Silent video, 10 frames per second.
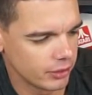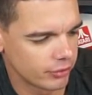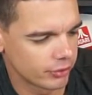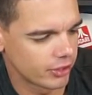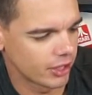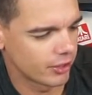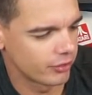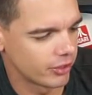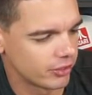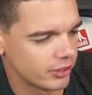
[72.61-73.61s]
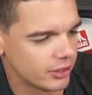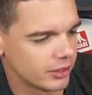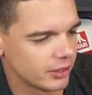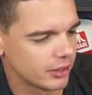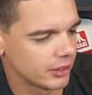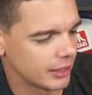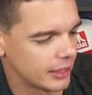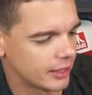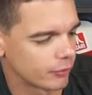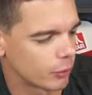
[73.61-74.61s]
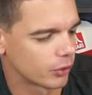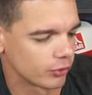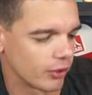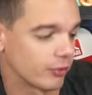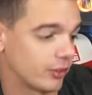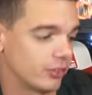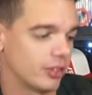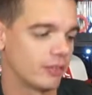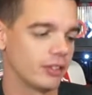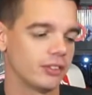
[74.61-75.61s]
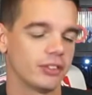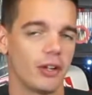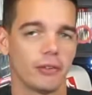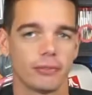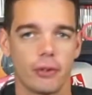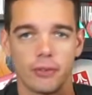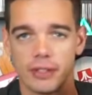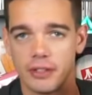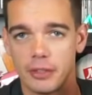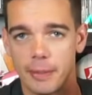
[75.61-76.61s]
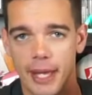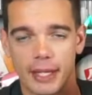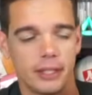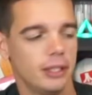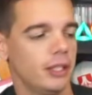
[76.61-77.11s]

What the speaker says: Saga Frontier, and of course Final Fantasy VII itself, all right there in the back.